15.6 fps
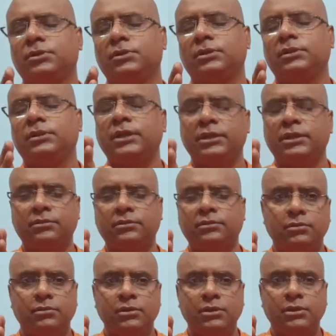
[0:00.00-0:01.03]
then
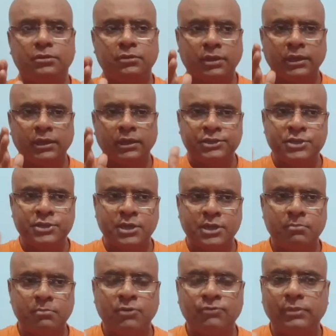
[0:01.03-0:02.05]
the
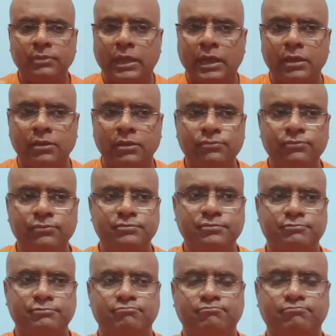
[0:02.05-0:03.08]
exam of life
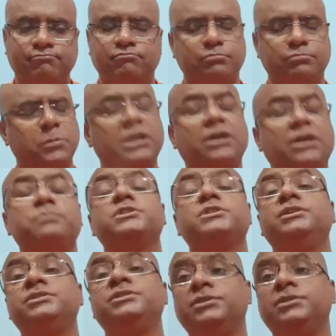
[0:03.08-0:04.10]
becomes
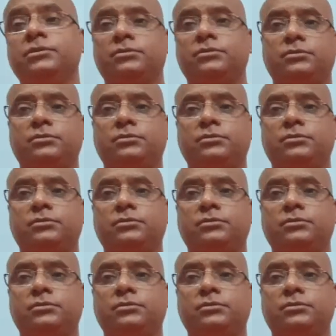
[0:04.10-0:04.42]
easier,